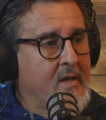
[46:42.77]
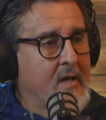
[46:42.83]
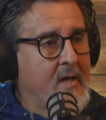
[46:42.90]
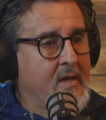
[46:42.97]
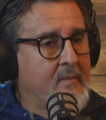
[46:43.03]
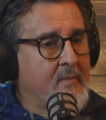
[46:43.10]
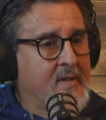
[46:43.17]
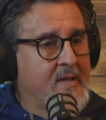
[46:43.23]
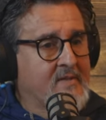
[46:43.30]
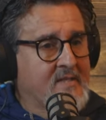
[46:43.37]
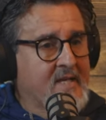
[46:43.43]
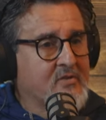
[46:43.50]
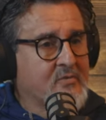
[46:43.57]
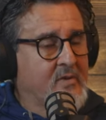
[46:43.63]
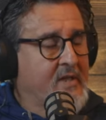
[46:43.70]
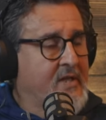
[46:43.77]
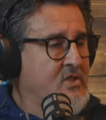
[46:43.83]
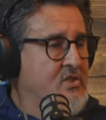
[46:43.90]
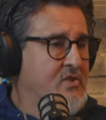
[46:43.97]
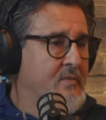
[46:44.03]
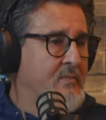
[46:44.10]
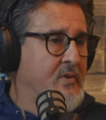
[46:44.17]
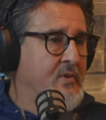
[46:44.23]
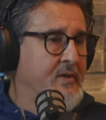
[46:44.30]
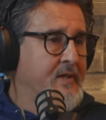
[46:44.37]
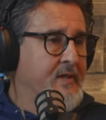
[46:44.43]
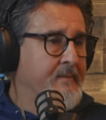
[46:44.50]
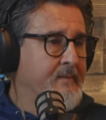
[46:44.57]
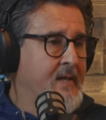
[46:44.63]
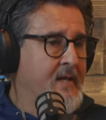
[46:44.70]
uh, because that's relationship building
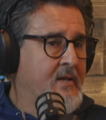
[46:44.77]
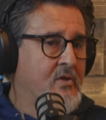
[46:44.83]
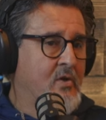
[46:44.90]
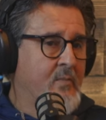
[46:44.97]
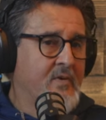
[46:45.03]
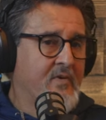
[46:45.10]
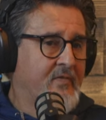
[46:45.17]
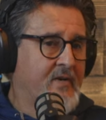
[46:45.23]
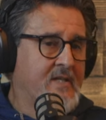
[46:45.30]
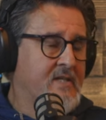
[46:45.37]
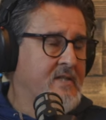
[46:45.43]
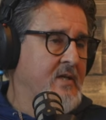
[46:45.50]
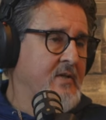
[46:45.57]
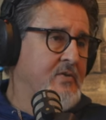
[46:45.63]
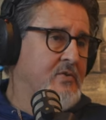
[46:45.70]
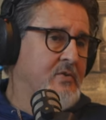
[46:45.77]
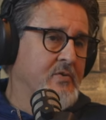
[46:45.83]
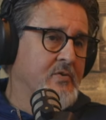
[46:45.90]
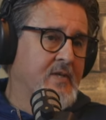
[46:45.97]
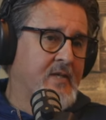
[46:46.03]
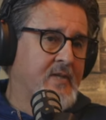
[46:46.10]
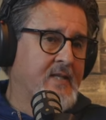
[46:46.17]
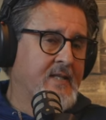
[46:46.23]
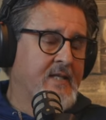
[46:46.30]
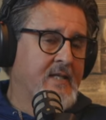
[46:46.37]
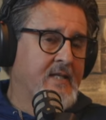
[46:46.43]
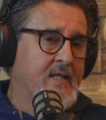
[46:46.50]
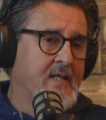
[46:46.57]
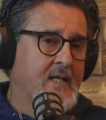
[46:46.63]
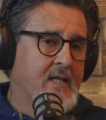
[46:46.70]
and don't be afraid to tell the truth. I think
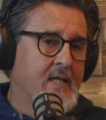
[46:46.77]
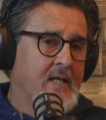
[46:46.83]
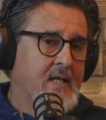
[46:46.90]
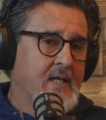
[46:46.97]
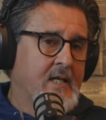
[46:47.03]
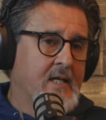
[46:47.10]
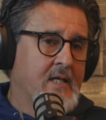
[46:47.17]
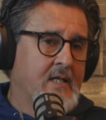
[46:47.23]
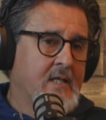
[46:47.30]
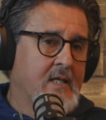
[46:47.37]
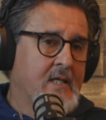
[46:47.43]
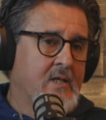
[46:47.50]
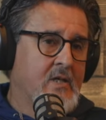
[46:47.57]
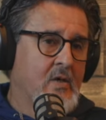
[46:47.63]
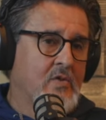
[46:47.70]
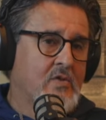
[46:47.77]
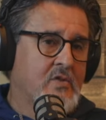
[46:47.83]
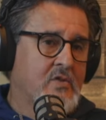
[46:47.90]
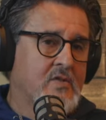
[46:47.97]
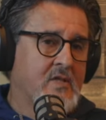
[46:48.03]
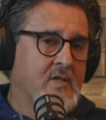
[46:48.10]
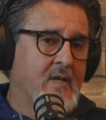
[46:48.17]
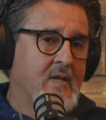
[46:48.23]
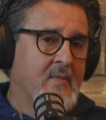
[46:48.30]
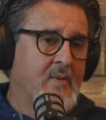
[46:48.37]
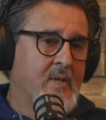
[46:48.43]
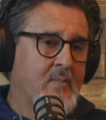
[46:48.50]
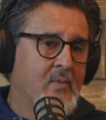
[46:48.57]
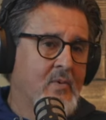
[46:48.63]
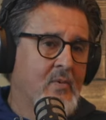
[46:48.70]
that uh, young coaches and, and
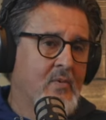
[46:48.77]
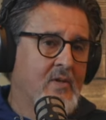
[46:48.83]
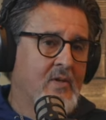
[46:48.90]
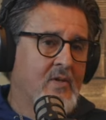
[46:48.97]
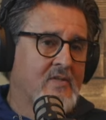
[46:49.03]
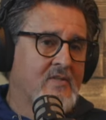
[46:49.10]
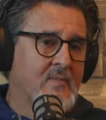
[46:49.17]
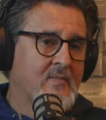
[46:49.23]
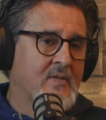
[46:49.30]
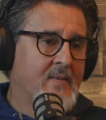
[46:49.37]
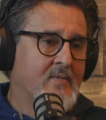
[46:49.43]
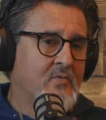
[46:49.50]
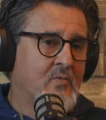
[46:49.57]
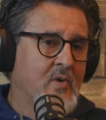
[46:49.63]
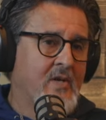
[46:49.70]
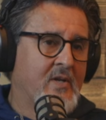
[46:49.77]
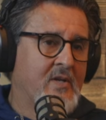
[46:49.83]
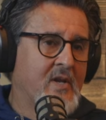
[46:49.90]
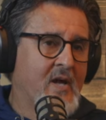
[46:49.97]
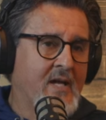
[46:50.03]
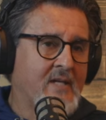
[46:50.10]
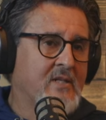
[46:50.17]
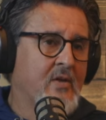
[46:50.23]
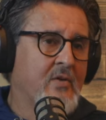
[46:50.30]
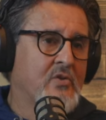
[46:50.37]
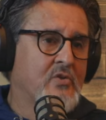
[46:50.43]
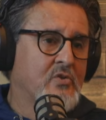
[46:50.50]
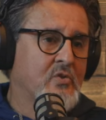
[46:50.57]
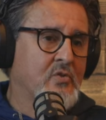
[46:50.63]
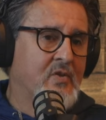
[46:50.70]
people uh, sometimes want to not tell the
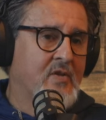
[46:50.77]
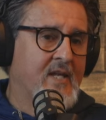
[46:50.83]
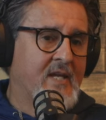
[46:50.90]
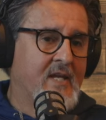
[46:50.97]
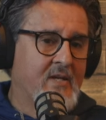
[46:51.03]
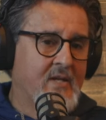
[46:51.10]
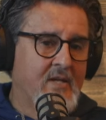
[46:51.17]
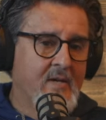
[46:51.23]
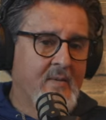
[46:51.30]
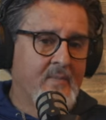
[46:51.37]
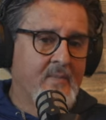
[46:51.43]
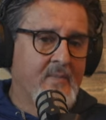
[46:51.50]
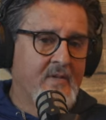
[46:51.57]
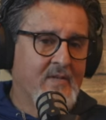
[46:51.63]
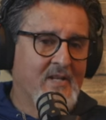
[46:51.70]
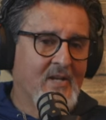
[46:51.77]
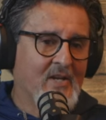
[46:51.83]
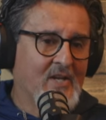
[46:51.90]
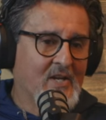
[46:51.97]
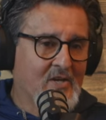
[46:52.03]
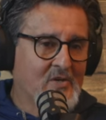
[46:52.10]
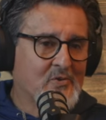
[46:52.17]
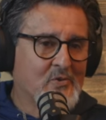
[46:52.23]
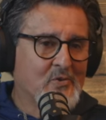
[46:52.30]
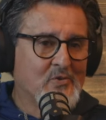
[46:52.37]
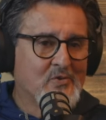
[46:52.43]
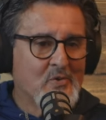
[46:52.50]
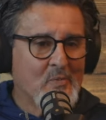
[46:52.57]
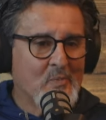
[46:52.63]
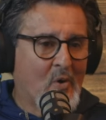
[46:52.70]
truth and they ended up telling
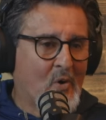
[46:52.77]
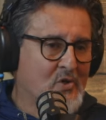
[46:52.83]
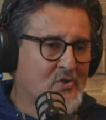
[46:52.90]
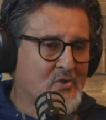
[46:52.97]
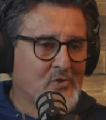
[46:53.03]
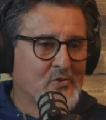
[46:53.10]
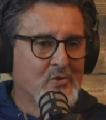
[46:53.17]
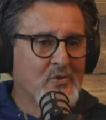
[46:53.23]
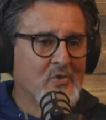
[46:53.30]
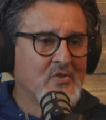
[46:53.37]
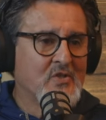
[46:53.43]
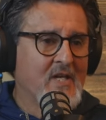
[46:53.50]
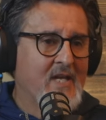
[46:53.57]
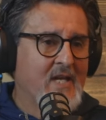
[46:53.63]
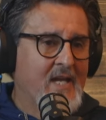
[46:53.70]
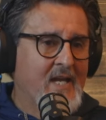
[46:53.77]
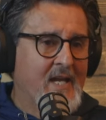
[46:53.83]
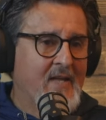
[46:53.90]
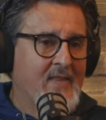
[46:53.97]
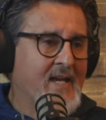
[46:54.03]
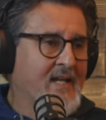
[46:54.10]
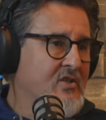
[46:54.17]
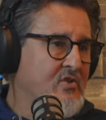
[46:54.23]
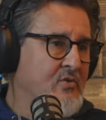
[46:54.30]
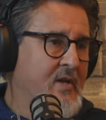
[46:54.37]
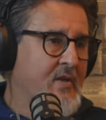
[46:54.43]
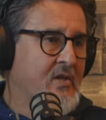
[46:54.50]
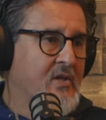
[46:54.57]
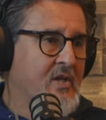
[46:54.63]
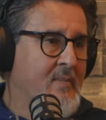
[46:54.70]
untruths or partial truths. And that gets
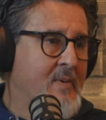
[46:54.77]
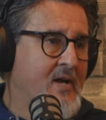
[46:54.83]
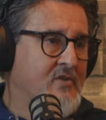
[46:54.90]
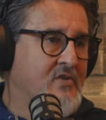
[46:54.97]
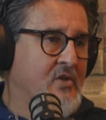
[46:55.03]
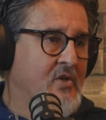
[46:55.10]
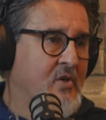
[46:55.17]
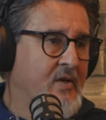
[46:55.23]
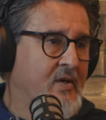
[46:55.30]
around the clubhouse in a